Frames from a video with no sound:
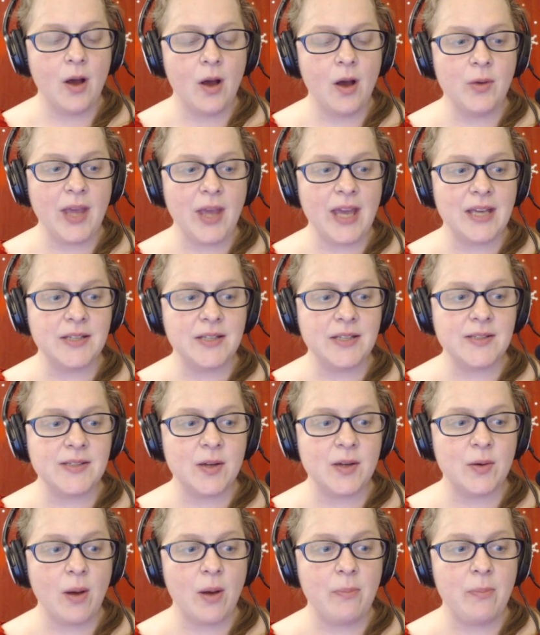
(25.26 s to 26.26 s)
Okay,
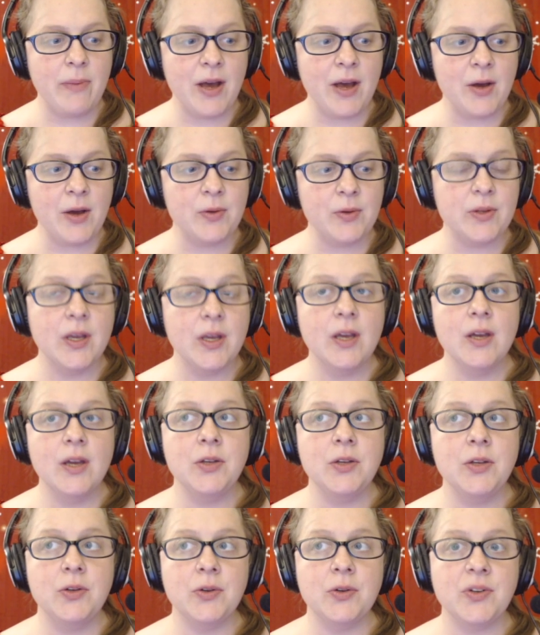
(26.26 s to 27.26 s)
so about
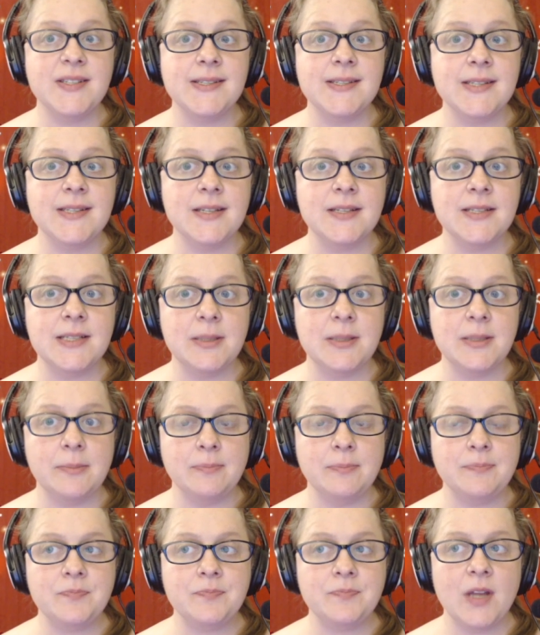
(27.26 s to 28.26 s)
your system.
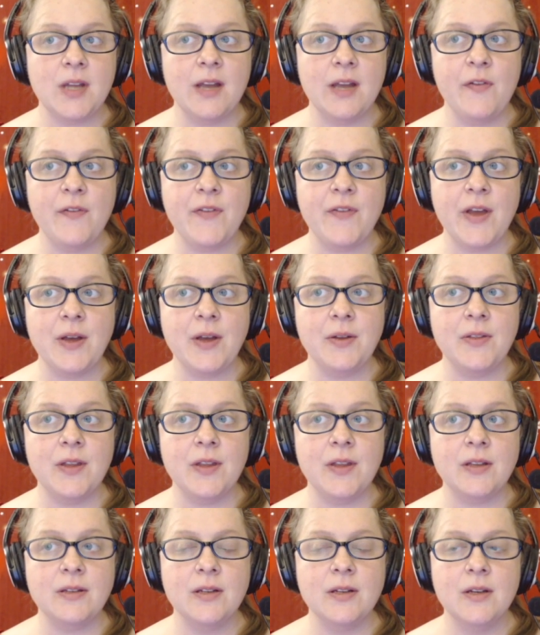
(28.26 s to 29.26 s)
I've found
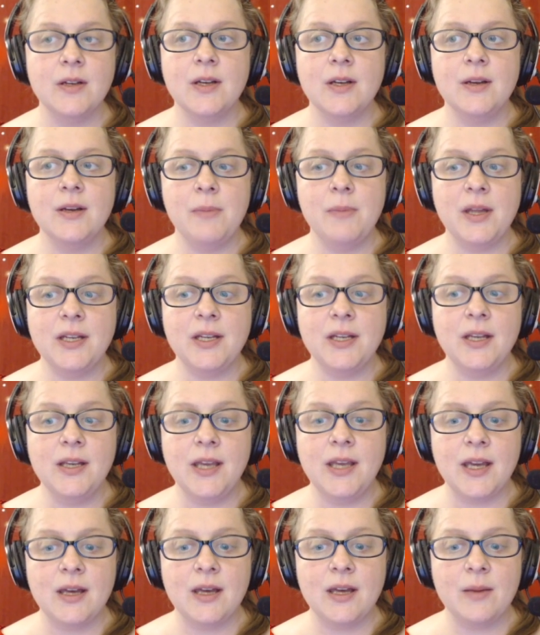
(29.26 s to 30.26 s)
that
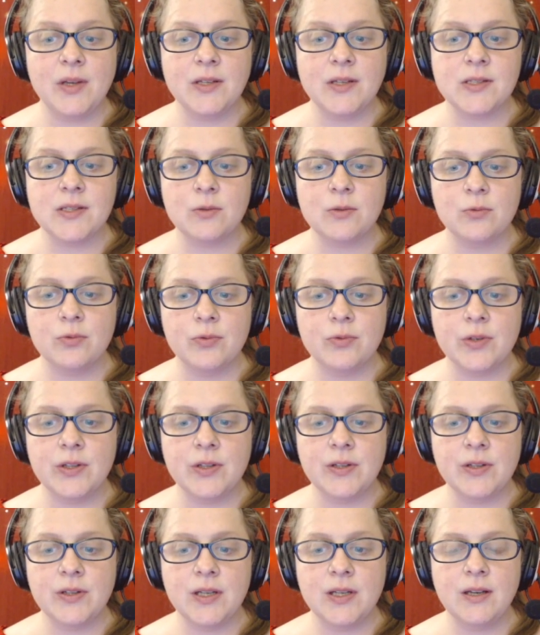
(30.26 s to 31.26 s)
ManyCam is
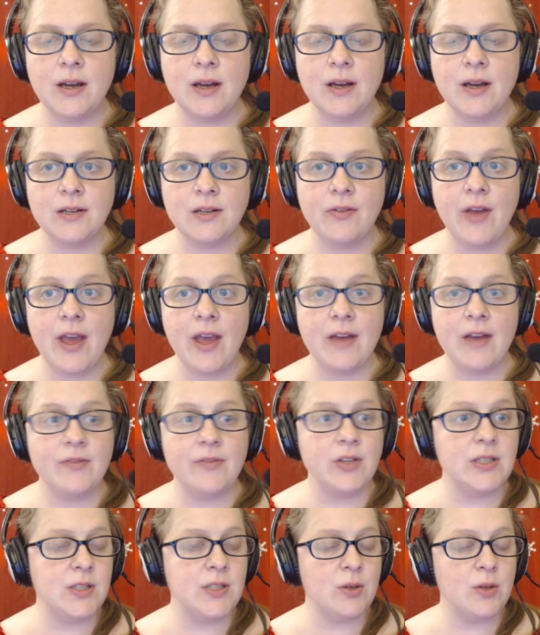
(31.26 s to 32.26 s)
really kind of
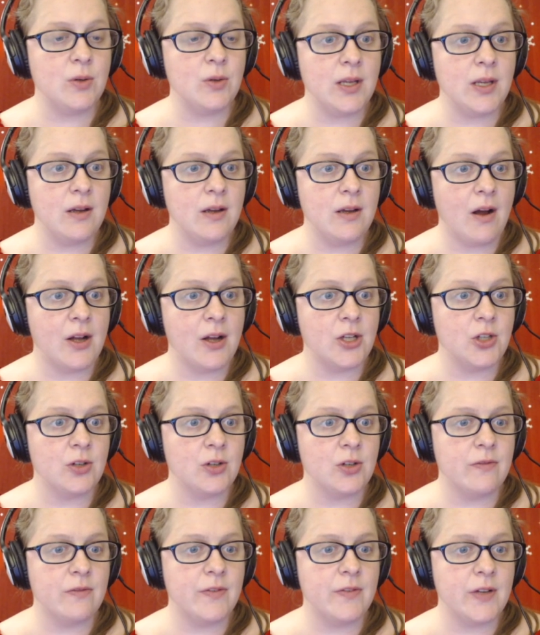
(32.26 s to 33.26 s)
heavy duty on
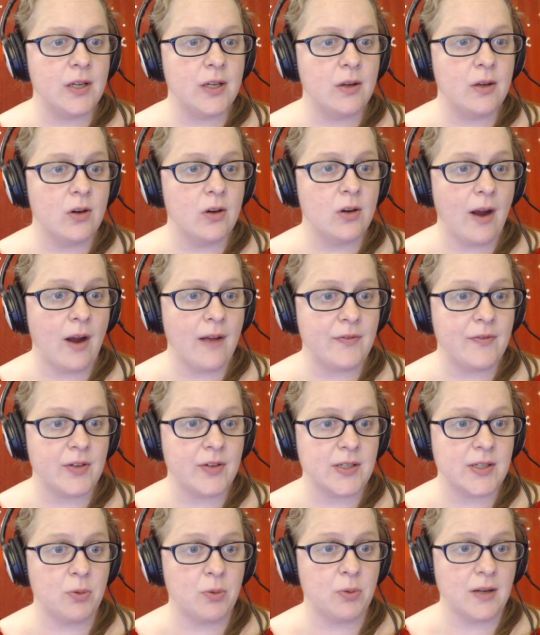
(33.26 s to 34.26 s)
your video
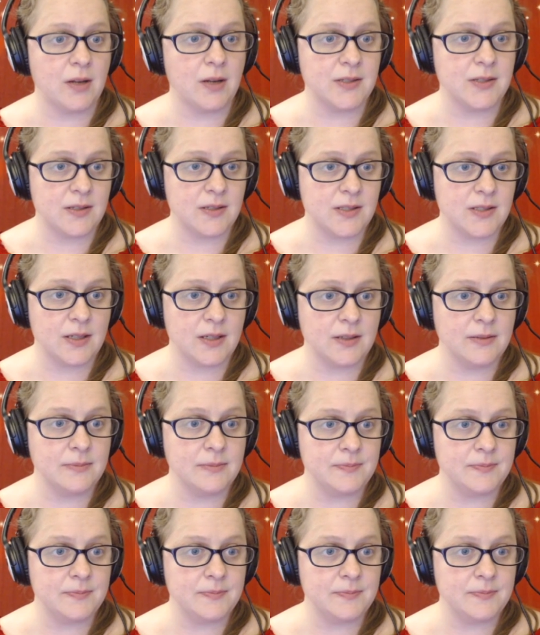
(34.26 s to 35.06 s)
graphics processing.